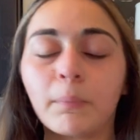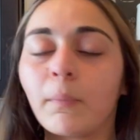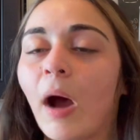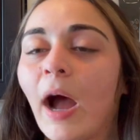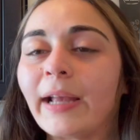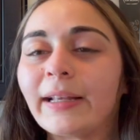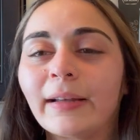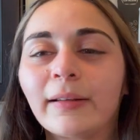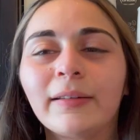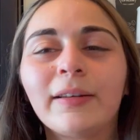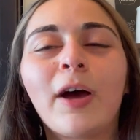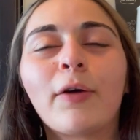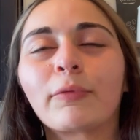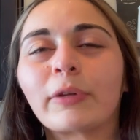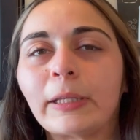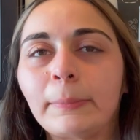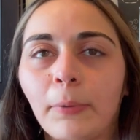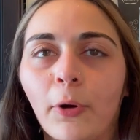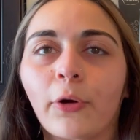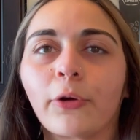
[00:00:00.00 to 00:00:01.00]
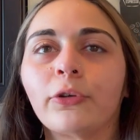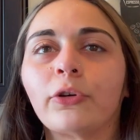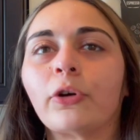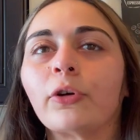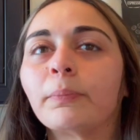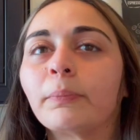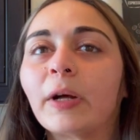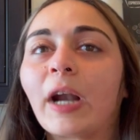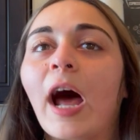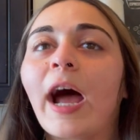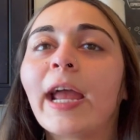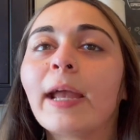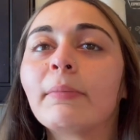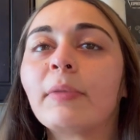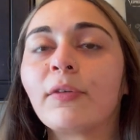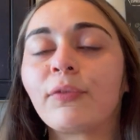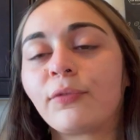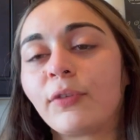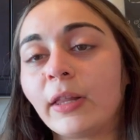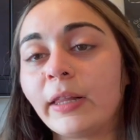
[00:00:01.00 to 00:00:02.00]
I get not really partnered, but I am
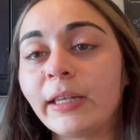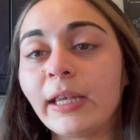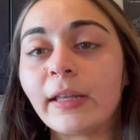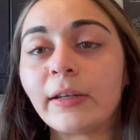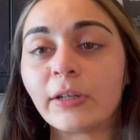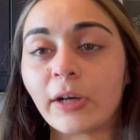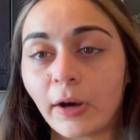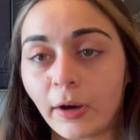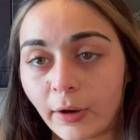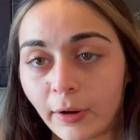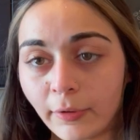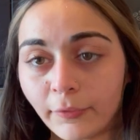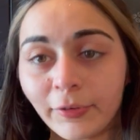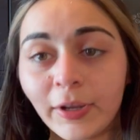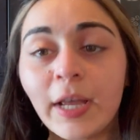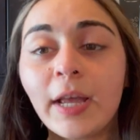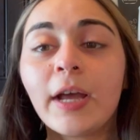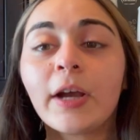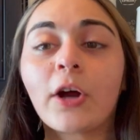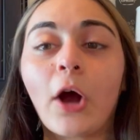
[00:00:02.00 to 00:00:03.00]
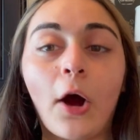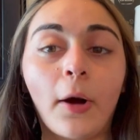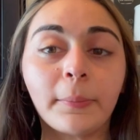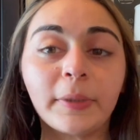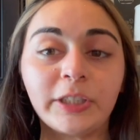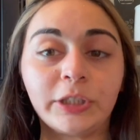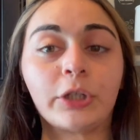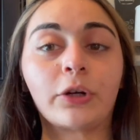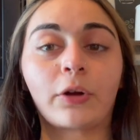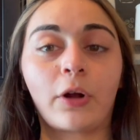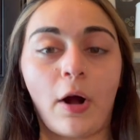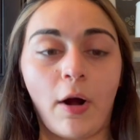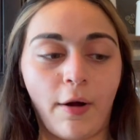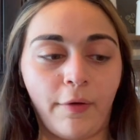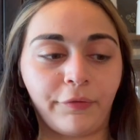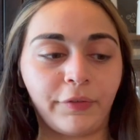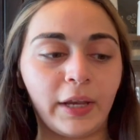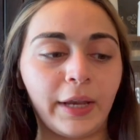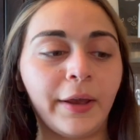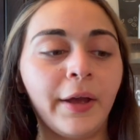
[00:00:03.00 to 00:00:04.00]
an affiliate of Cometeer
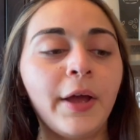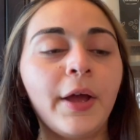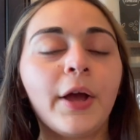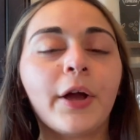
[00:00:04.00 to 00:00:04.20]
Coffee.